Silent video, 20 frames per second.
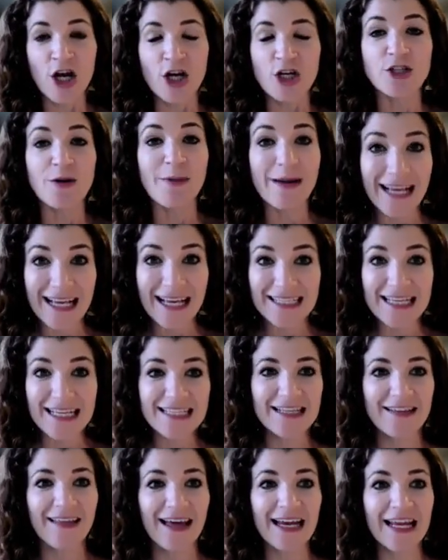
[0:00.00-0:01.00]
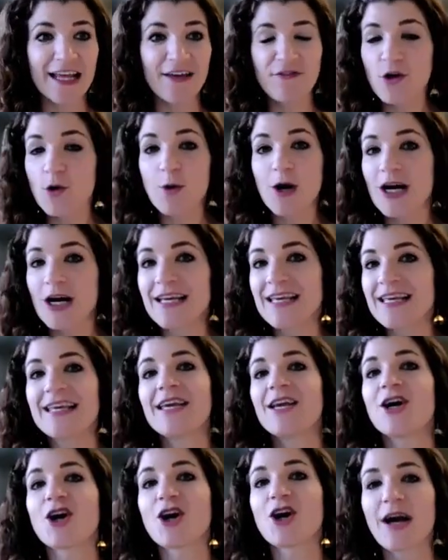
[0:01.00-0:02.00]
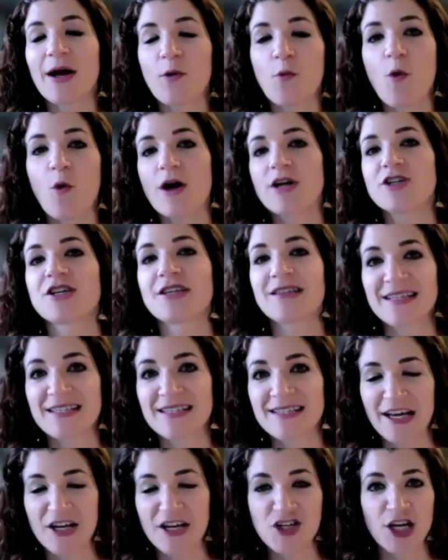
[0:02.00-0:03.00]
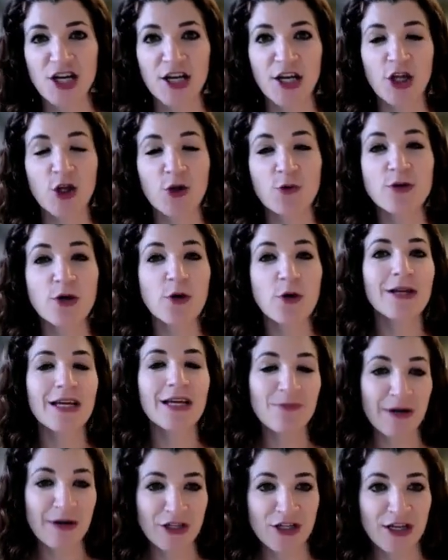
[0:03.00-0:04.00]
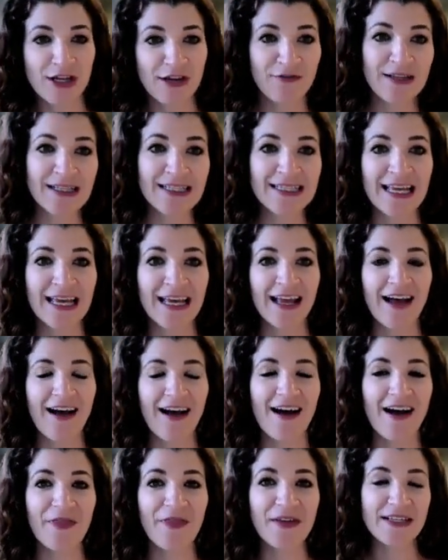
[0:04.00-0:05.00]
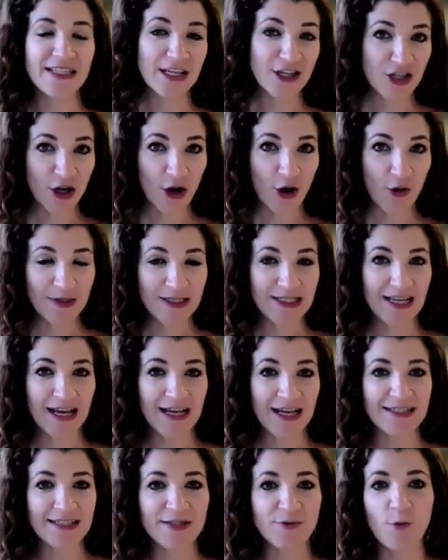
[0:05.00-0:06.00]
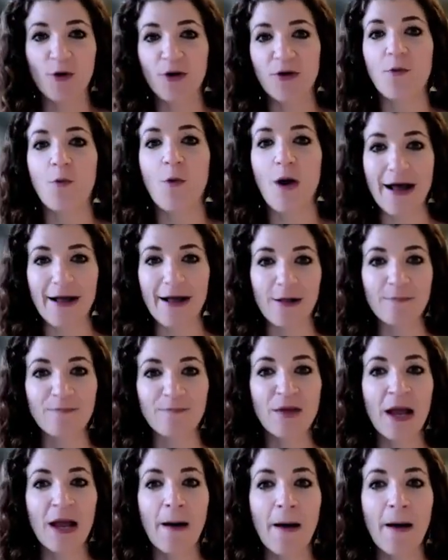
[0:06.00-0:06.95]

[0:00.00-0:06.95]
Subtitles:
So my guess is that if you are here and watching this session, you don't need much convincing that teaching open science is worthwhile.